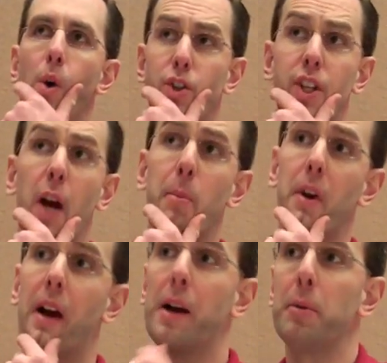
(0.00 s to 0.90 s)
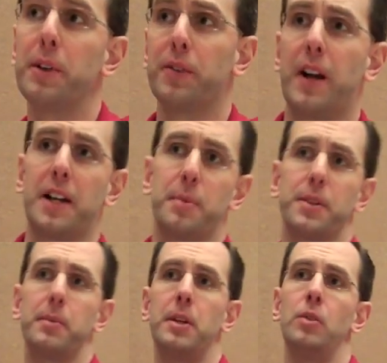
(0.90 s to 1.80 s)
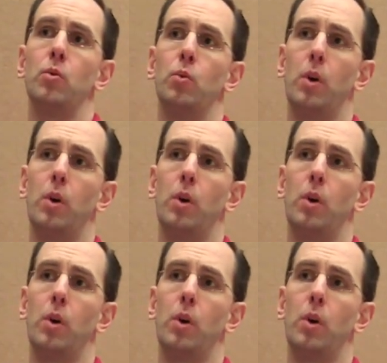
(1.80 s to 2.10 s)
Well, there's a couple different aspects. I mean,